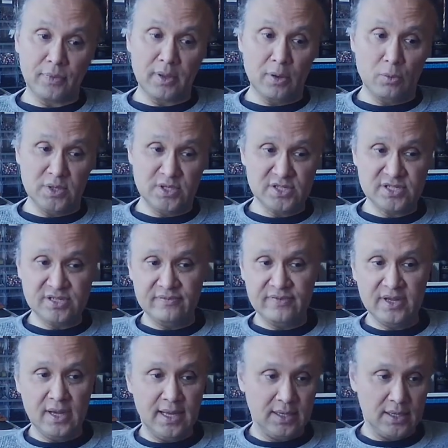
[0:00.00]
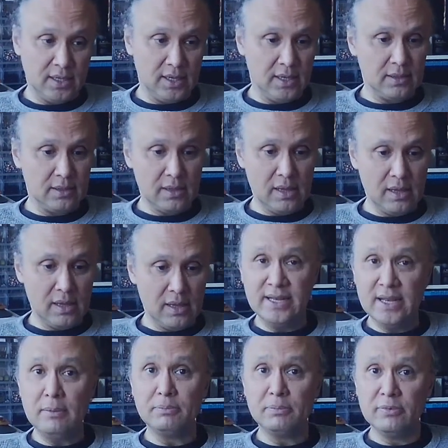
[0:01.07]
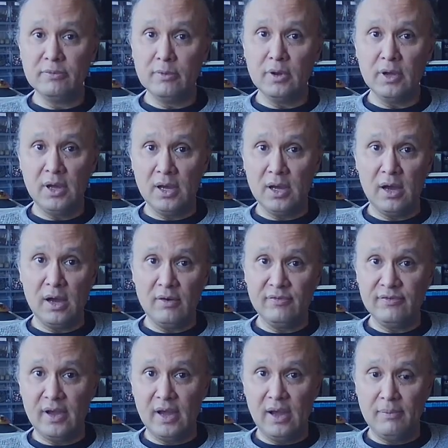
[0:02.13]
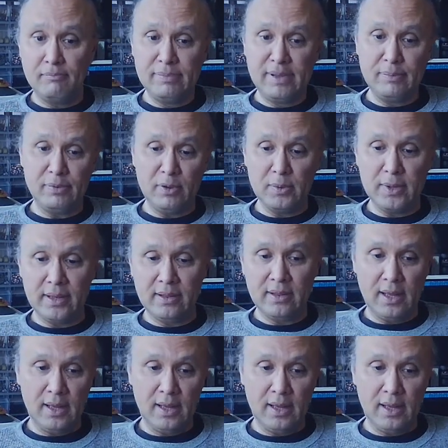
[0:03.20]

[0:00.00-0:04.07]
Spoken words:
which is something like a meetup of people with